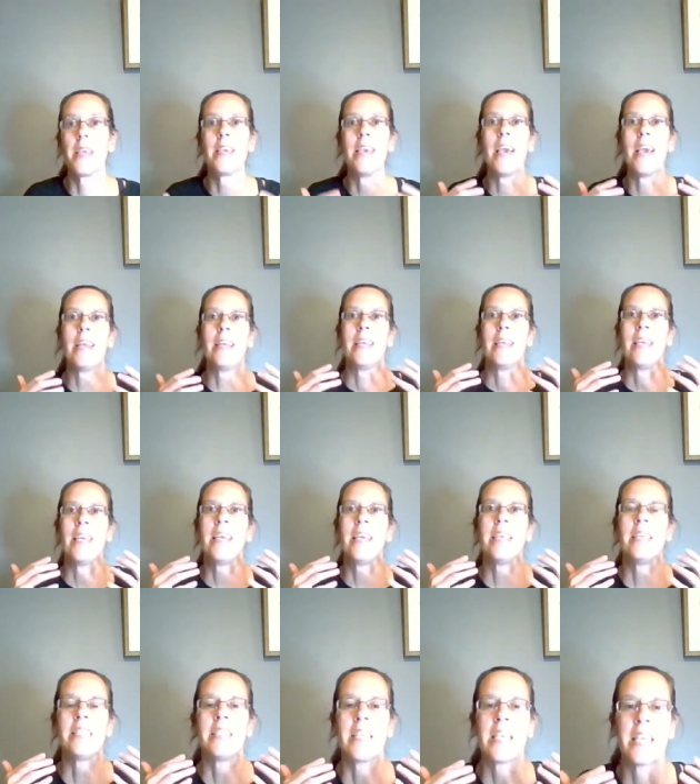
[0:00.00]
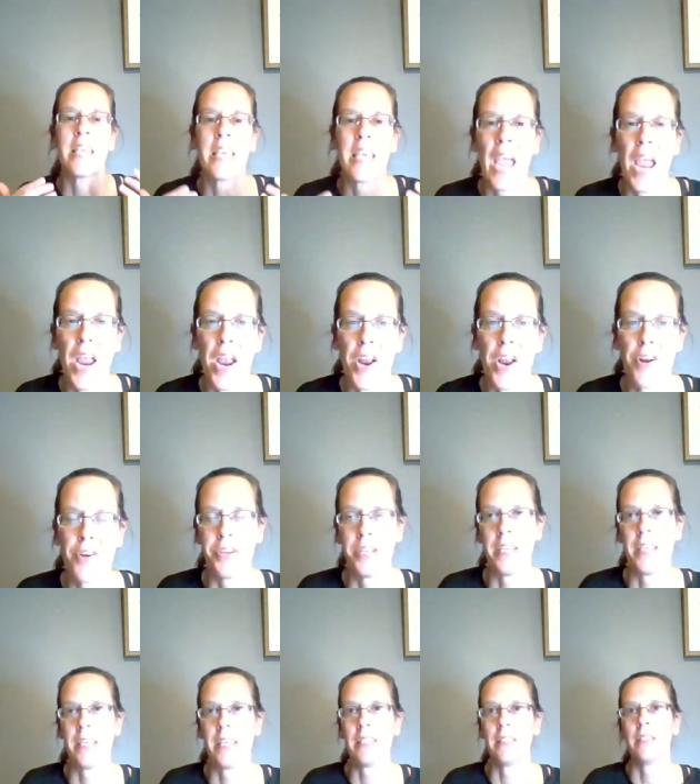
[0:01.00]
But yet, he is
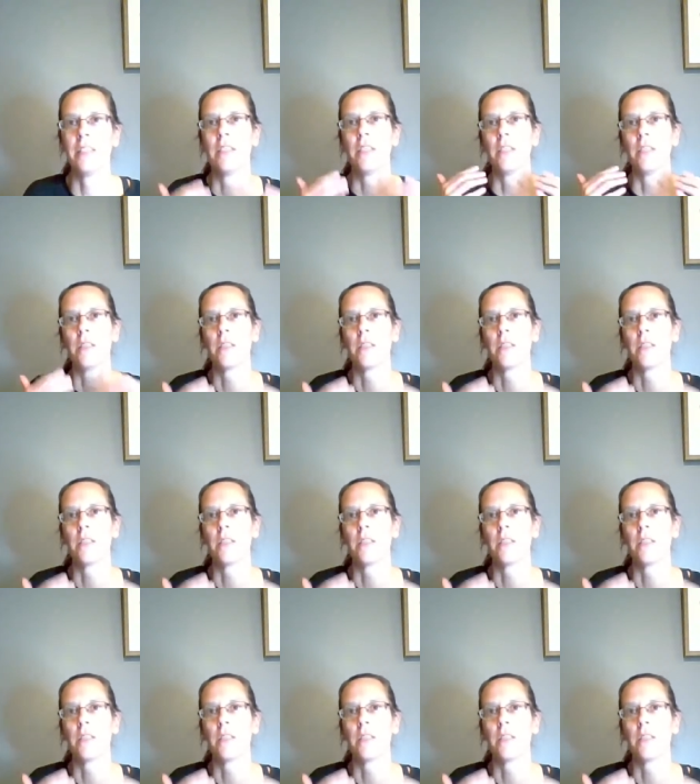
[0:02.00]
carrying